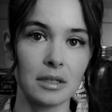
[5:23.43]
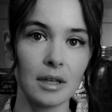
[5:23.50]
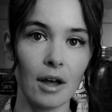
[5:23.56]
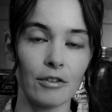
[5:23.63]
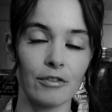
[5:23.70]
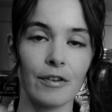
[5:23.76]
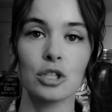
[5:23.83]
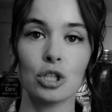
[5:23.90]

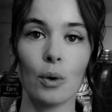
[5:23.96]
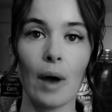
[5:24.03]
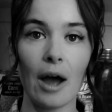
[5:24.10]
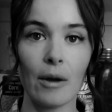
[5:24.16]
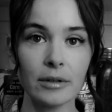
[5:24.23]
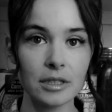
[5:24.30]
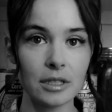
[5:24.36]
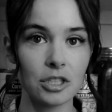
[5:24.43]
that
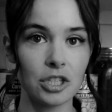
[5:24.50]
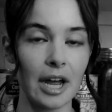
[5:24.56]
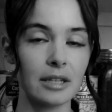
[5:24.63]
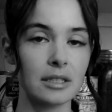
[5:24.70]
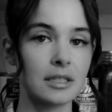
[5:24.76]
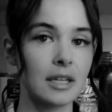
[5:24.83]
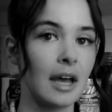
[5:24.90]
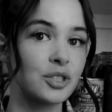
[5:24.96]
has a
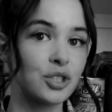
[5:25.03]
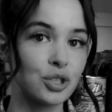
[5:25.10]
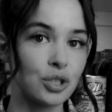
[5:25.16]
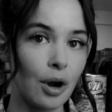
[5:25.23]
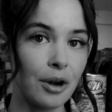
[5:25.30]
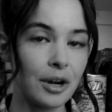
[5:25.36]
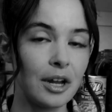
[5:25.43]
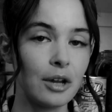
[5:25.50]

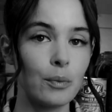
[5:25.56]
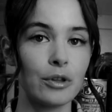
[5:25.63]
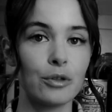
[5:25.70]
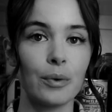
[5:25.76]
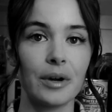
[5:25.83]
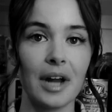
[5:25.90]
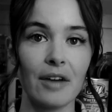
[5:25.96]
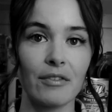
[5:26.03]
variety of food
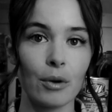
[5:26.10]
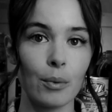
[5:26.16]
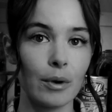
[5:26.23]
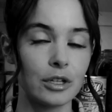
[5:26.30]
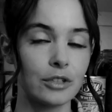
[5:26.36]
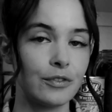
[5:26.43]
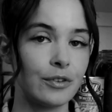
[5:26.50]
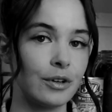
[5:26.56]

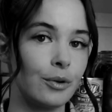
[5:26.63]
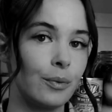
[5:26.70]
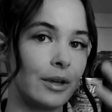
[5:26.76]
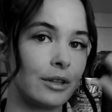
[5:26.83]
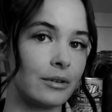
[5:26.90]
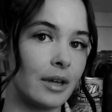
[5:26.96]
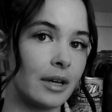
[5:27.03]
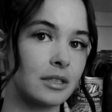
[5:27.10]
preservation
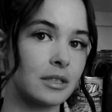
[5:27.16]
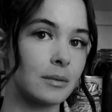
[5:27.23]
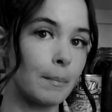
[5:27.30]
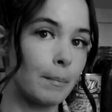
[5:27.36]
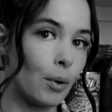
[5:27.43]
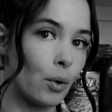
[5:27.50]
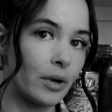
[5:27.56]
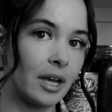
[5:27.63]
methods so you are
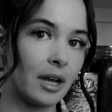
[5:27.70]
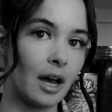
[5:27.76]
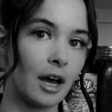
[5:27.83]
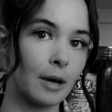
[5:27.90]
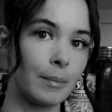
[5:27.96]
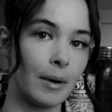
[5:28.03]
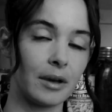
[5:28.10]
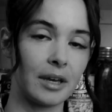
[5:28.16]
not
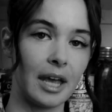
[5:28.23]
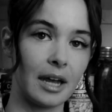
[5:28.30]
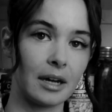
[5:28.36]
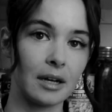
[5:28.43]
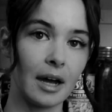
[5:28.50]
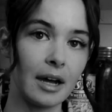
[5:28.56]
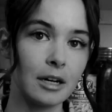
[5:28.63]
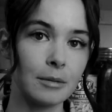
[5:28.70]
just
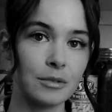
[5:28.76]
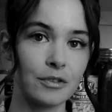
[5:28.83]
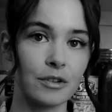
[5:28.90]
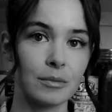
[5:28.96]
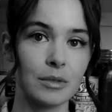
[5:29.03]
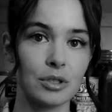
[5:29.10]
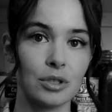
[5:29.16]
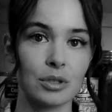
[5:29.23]
relying on,
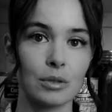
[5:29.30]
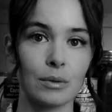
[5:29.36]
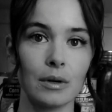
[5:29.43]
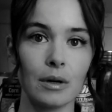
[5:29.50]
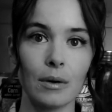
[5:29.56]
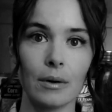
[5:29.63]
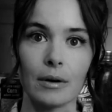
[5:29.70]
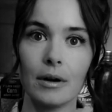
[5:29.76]
for
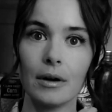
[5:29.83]
example,